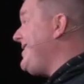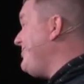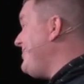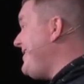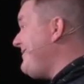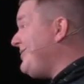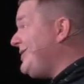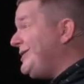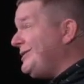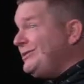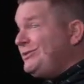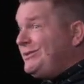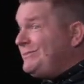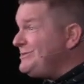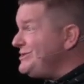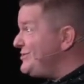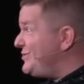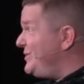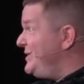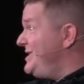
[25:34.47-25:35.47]
I don't have a clue.
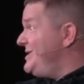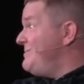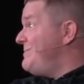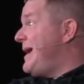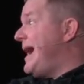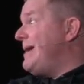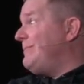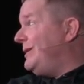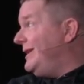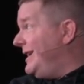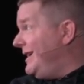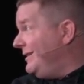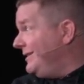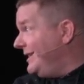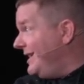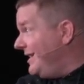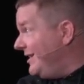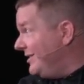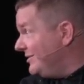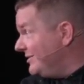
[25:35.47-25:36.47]
I'm just reading the Bible out
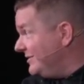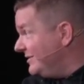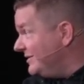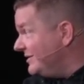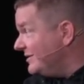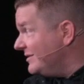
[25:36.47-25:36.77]
loud.